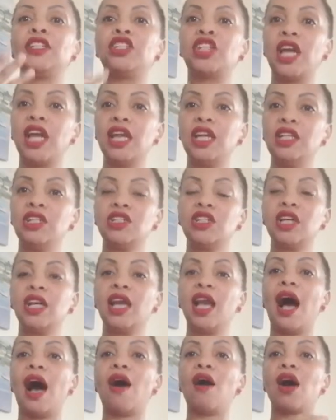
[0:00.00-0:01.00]

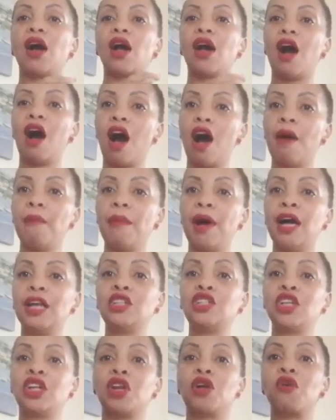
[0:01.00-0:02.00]
changing our
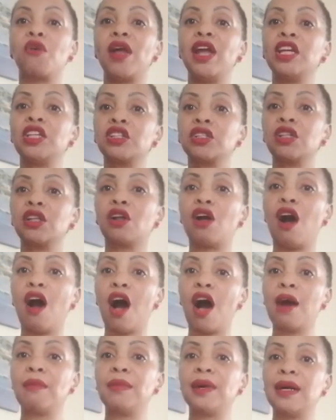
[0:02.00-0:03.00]
karma, generational
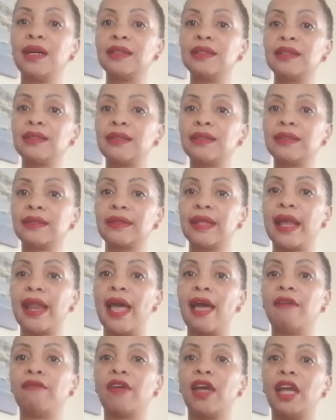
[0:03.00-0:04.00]
karmas that
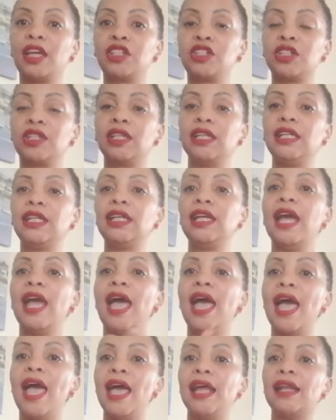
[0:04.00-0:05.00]
have actually
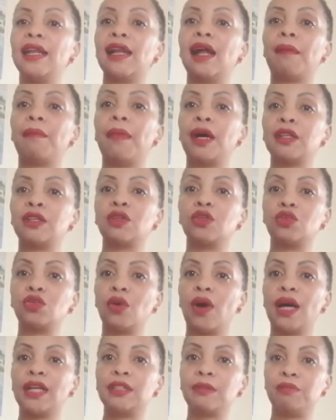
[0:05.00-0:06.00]
ended up
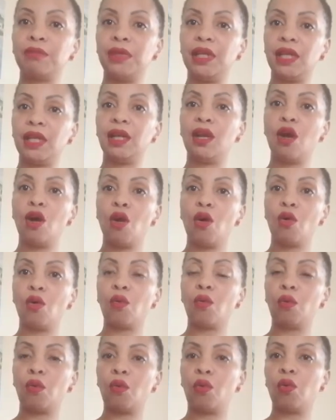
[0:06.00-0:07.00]
to us being
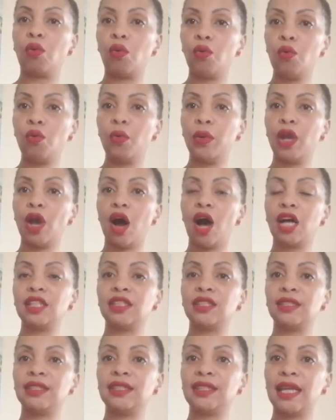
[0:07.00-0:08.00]
who we are
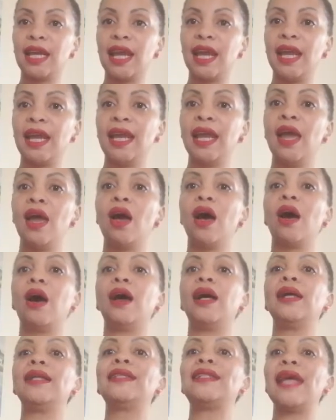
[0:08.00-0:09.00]
today,
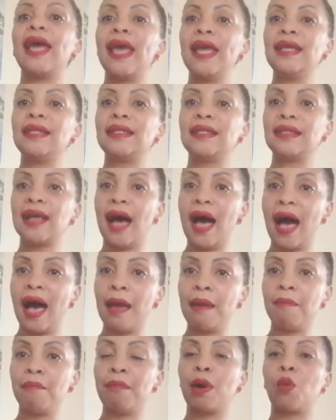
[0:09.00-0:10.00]
takes
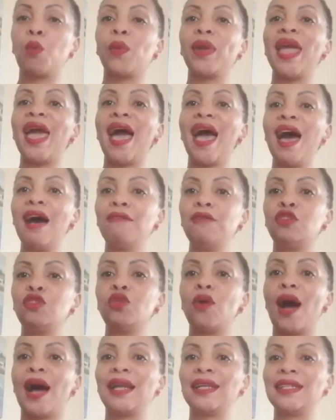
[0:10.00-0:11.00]
time, but we have
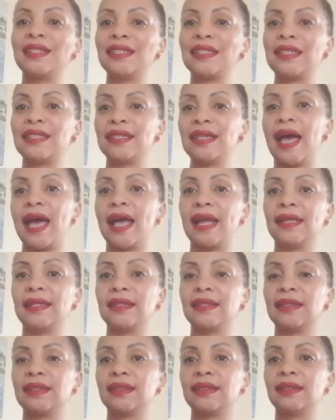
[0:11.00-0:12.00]
to
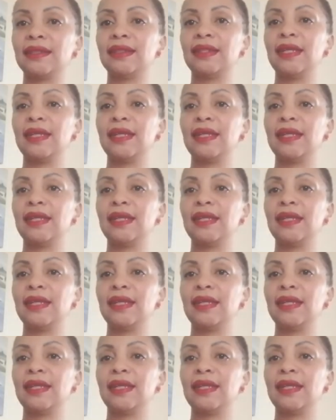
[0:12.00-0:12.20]
understand